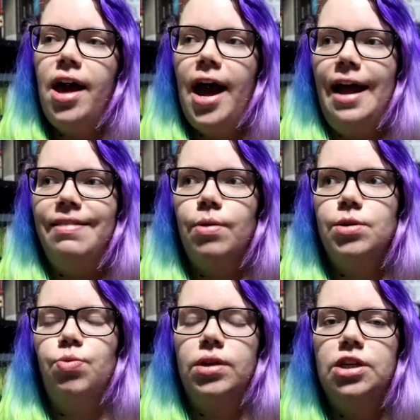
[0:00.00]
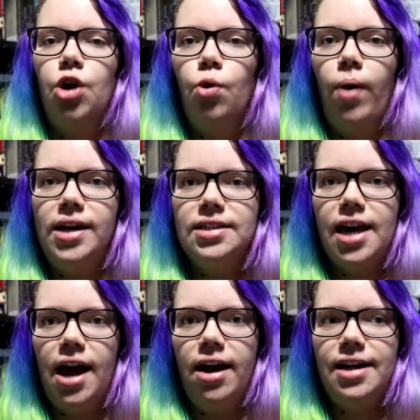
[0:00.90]
and there was really no way to
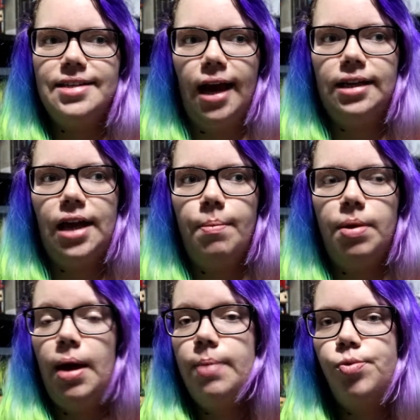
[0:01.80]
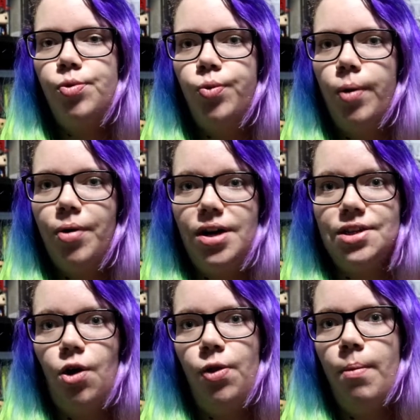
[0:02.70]
count exactly how many people were
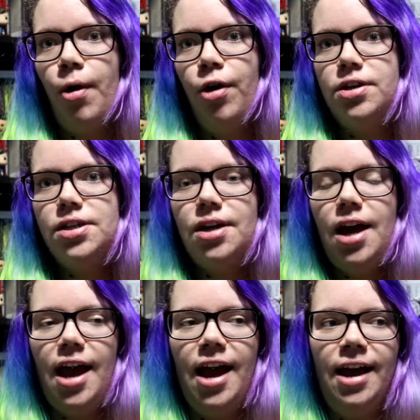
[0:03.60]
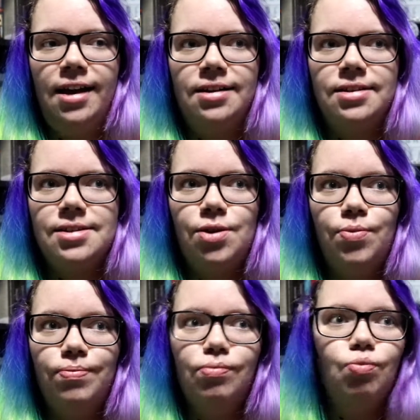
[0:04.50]
present on the boat and
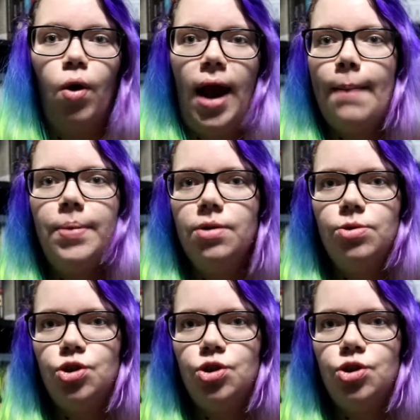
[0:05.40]
what happened. It was